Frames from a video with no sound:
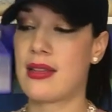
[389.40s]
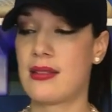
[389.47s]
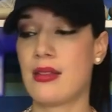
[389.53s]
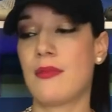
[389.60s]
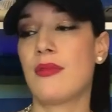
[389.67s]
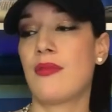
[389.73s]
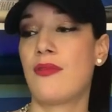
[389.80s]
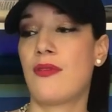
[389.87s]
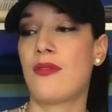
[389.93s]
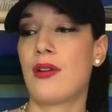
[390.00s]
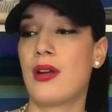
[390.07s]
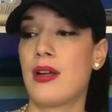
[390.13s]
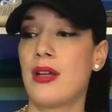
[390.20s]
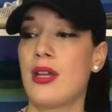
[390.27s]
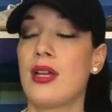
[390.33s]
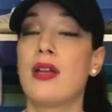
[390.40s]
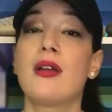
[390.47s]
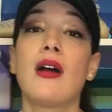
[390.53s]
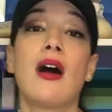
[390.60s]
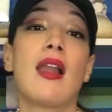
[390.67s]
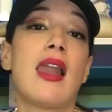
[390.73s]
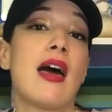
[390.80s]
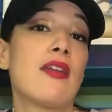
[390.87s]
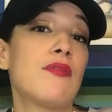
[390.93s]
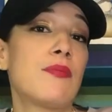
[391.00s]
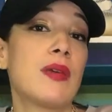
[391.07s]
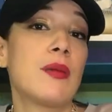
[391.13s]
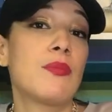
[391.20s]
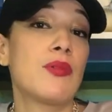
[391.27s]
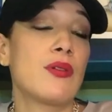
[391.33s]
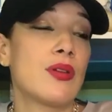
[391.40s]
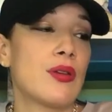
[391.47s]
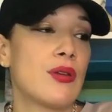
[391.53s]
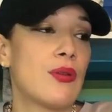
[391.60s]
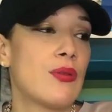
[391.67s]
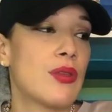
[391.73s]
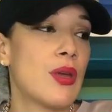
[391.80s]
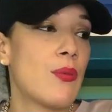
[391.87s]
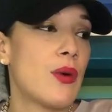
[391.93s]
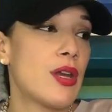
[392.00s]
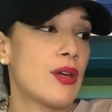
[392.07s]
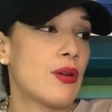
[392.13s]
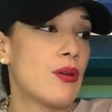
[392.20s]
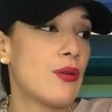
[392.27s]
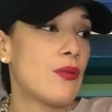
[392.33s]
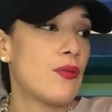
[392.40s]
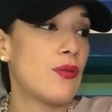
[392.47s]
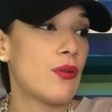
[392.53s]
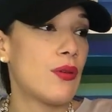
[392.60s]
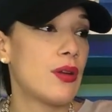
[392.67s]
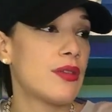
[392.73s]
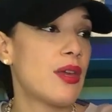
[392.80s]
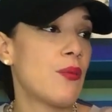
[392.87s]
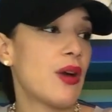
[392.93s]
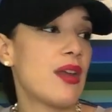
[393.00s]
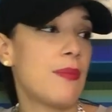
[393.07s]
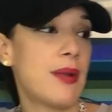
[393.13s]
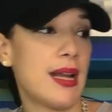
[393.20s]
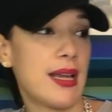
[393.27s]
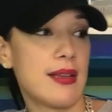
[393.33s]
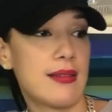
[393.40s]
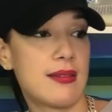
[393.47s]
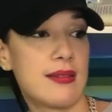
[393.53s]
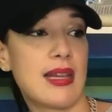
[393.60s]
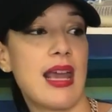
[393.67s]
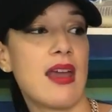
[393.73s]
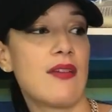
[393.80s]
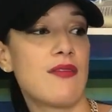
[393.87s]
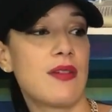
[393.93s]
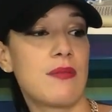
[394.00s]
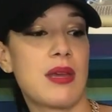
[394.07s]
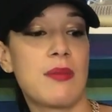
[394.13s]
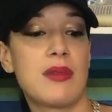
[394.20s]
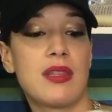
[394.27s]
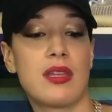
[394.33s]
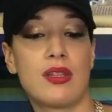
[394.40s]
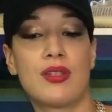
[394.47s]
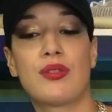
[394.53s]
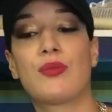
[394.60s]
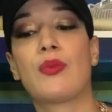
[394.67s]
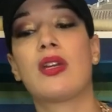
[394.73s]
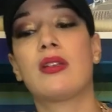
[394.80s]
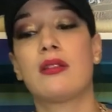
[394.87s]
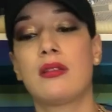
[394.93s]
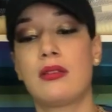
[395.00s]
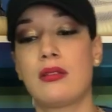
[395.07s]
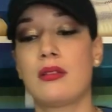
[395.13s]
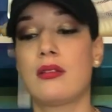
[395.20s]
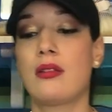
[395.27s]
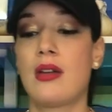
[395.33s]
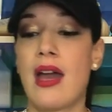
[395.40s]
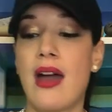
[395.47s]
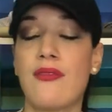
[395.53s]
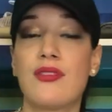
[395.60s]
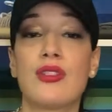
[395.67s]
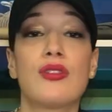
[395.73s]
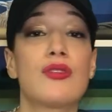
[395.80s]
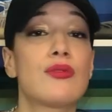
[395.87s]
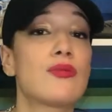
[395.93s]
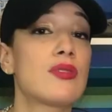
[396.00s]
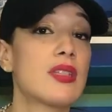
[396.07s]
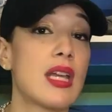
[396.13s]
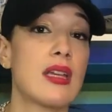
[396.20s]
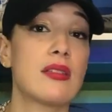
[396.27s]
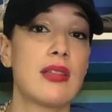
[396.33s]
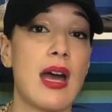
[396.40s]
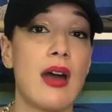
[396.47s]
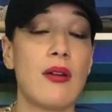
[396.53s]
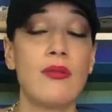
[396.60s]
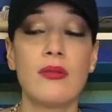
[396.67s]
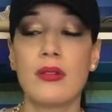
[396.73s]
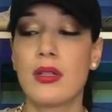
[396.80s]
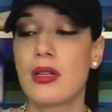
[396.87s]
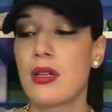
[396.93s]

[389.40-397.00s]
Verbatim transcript: i said before a lot of people you know they want to go for they want to play safe and maybe they just want to have the shoe stand out